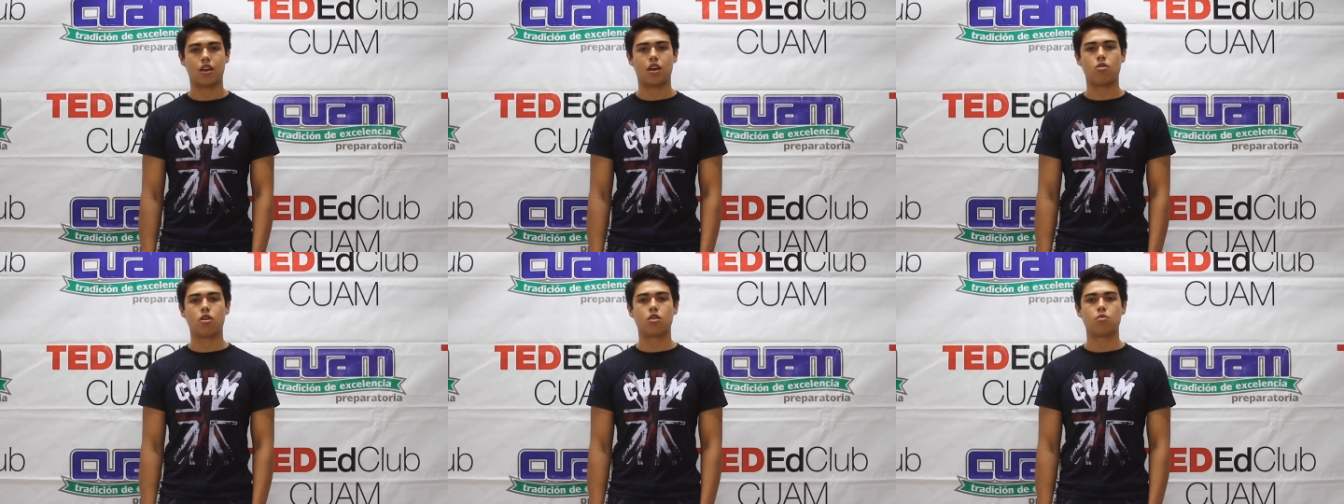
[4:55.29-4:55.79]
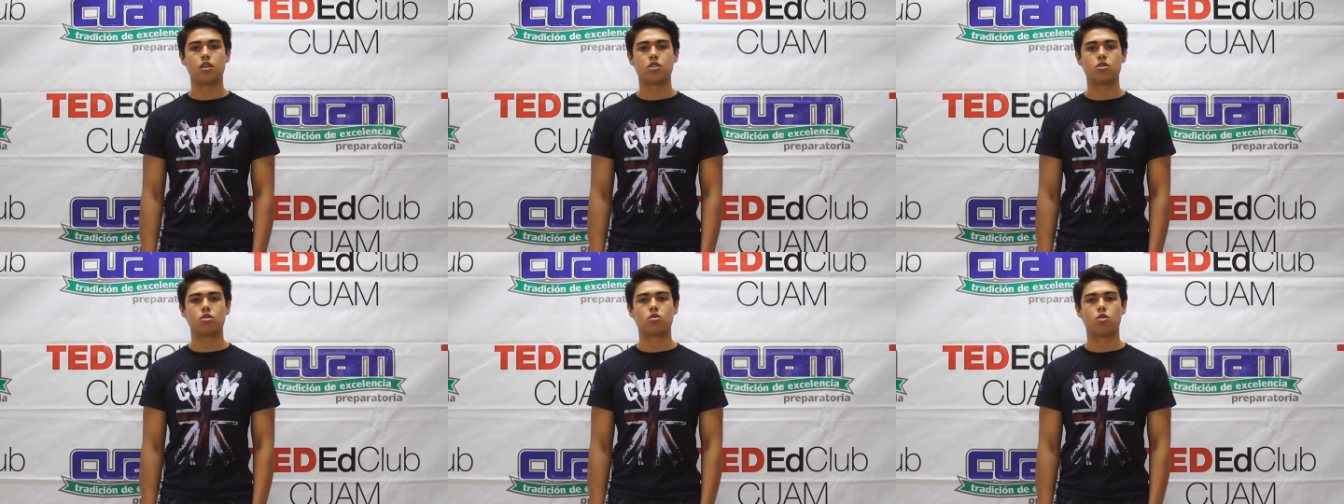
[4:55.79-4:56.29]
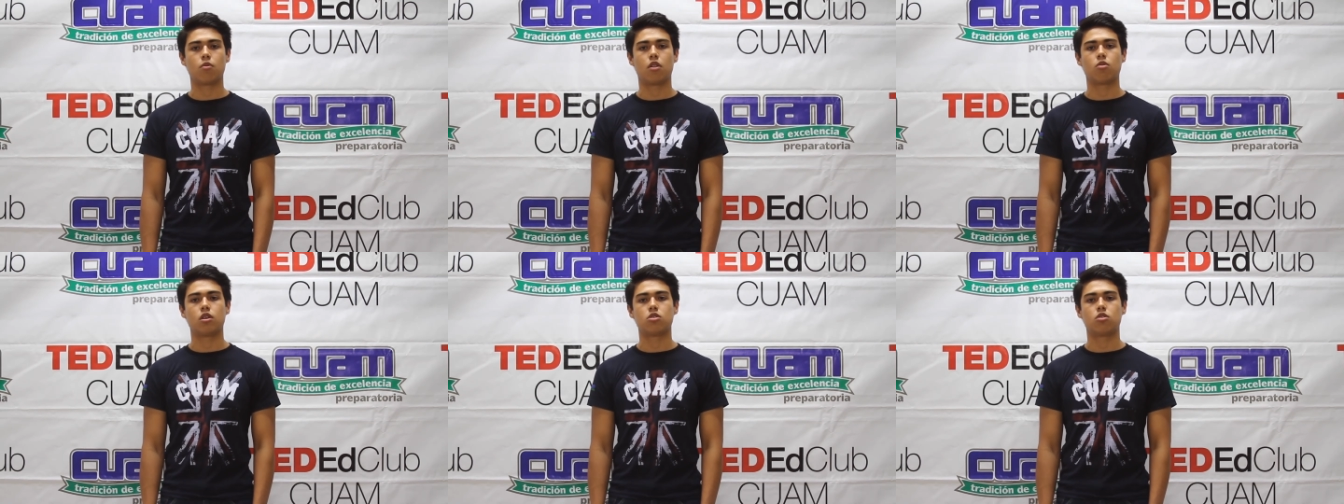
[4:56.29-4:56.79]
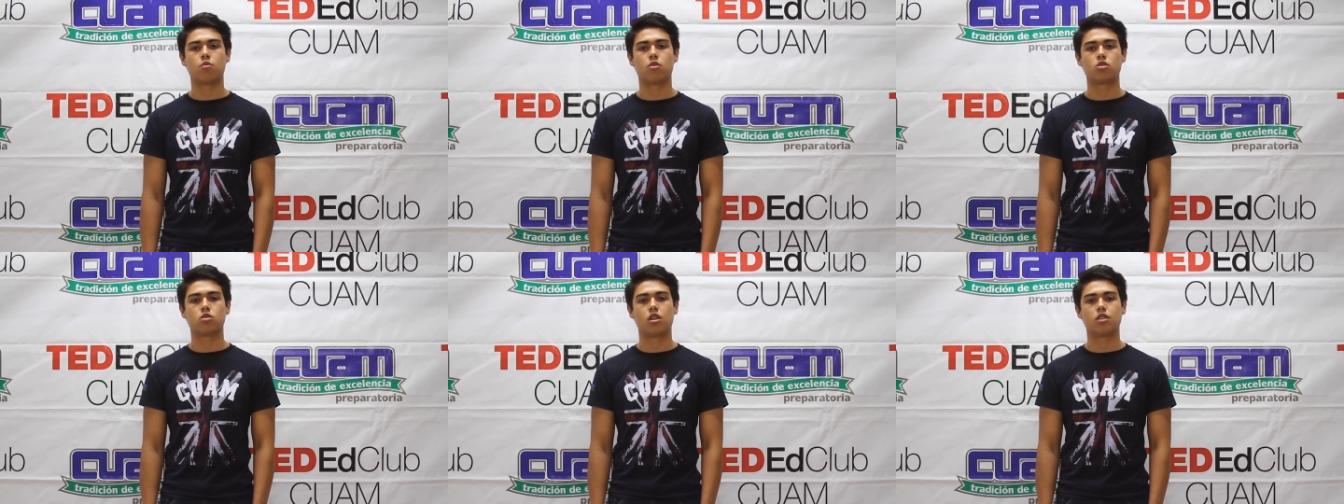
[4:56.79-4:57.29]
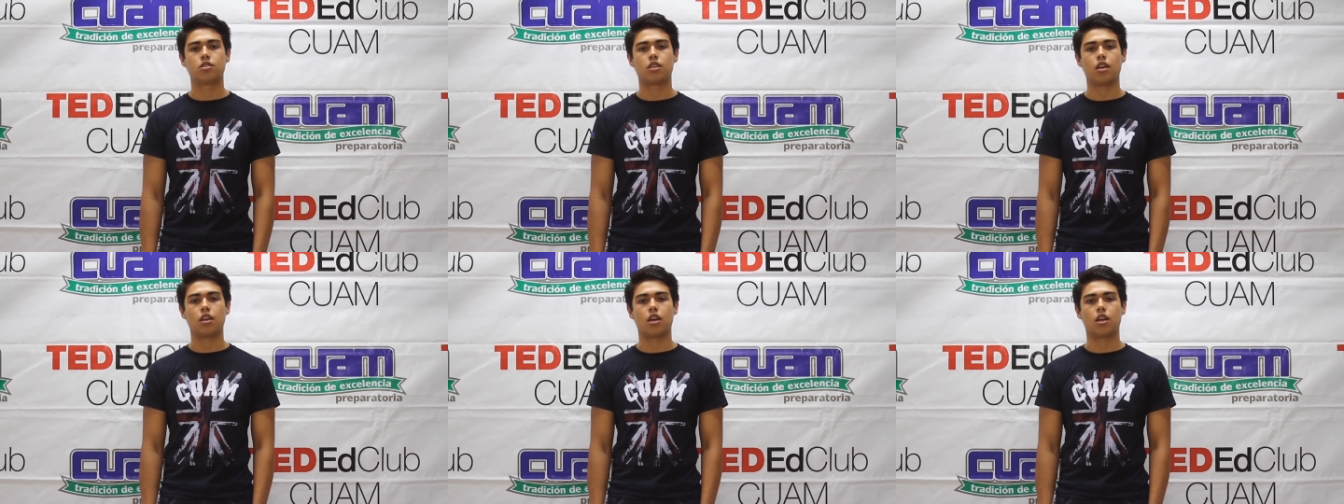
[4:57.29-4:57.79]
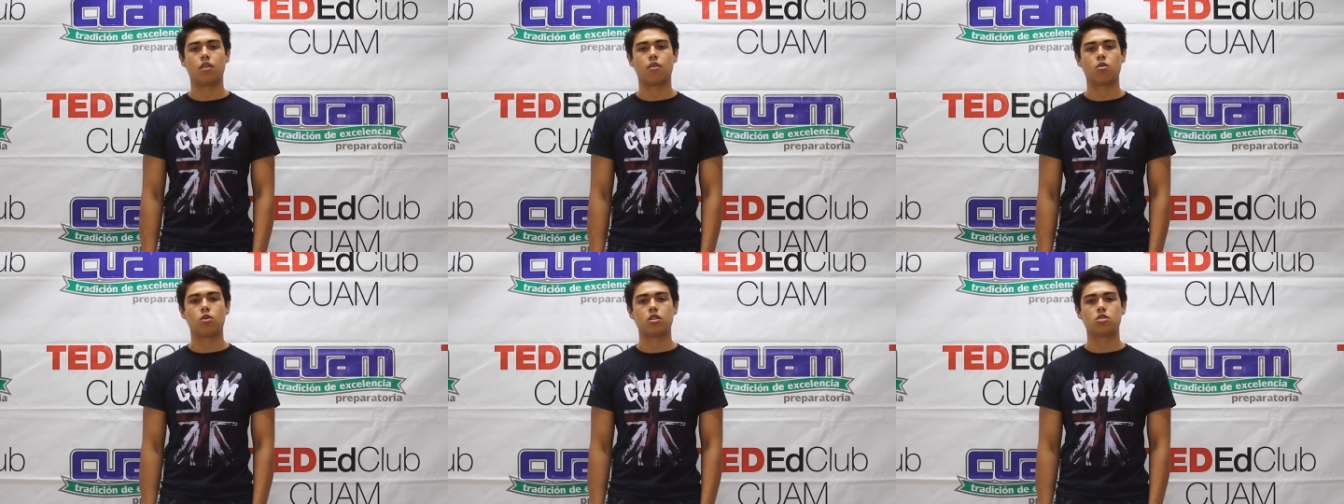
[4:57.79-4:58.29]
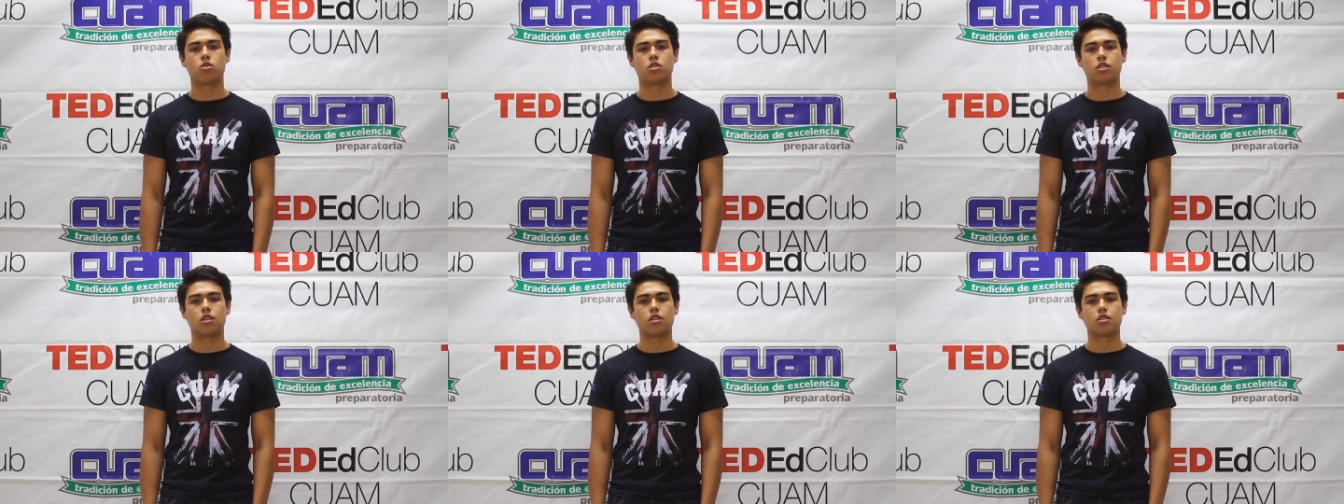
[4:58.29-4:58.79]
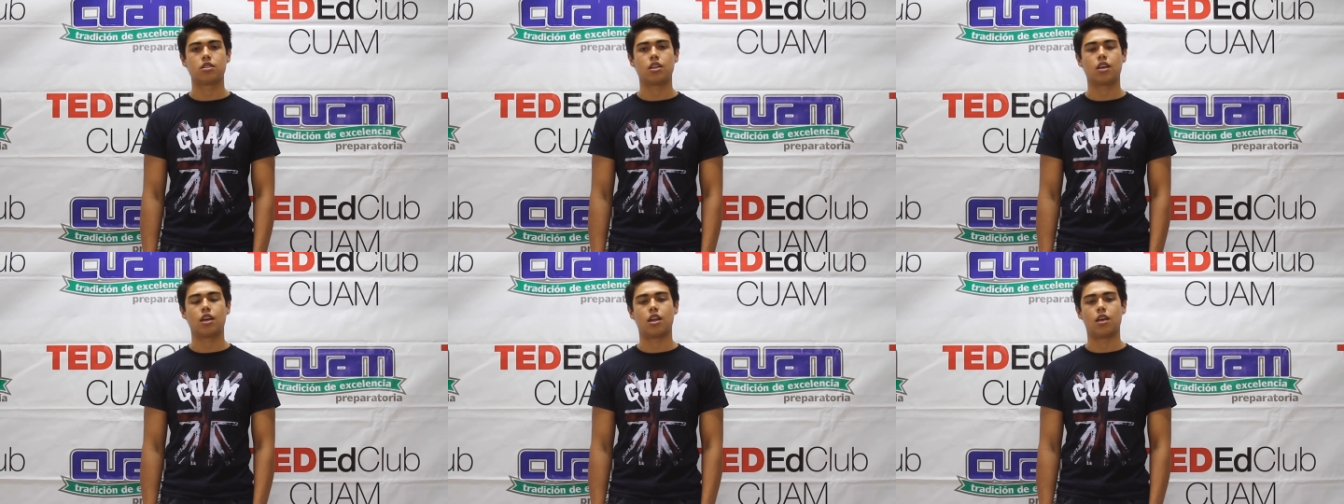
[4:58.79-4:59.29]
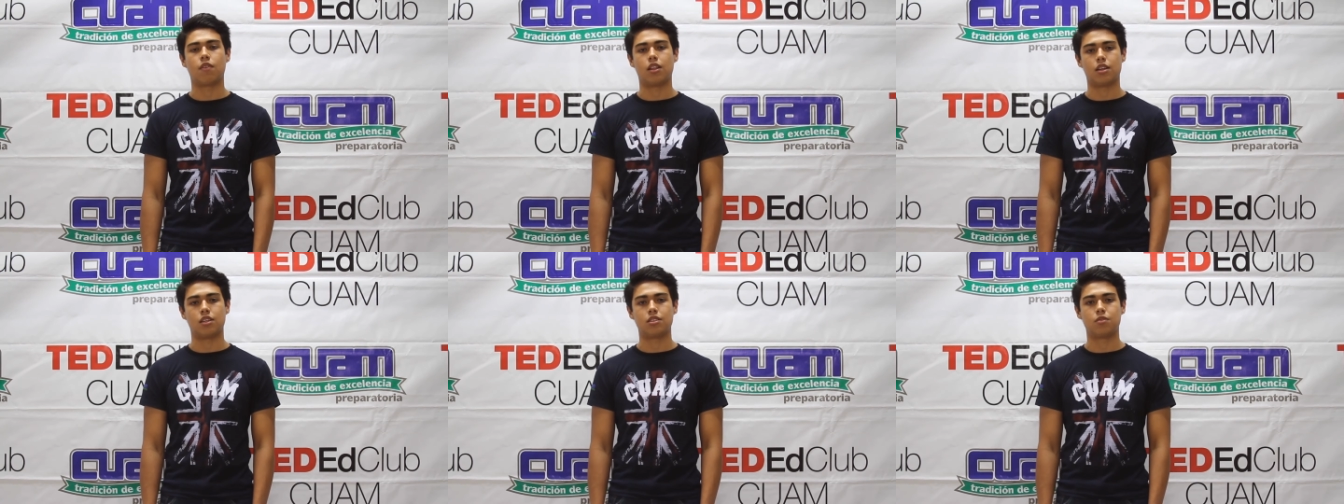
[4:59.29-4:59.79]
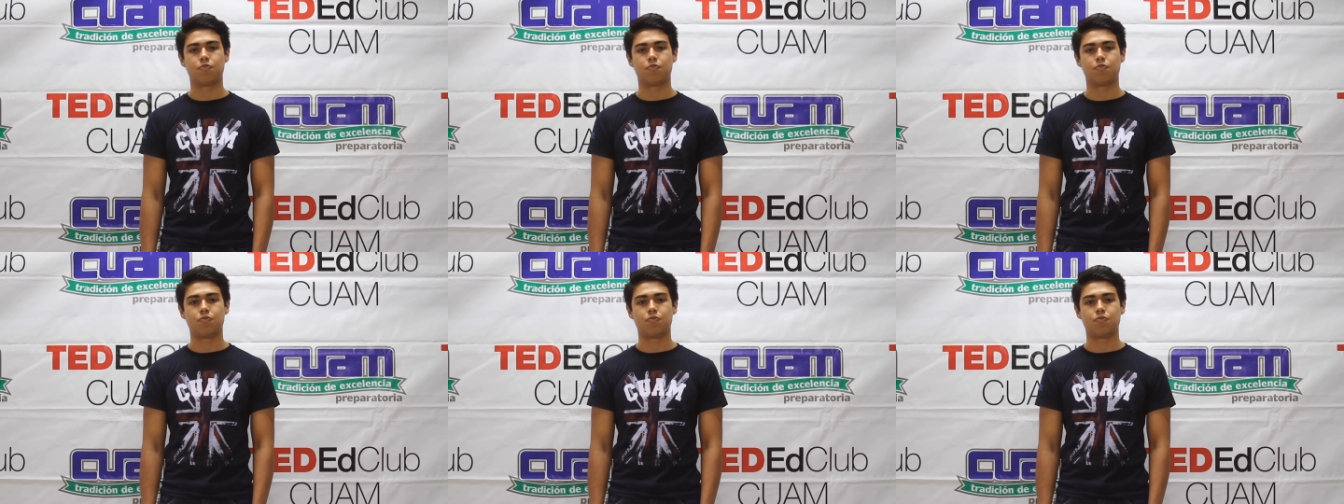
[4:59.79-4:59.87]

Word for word: I recommend you to evaluate your emotional state and evaluate your skill set and abilities.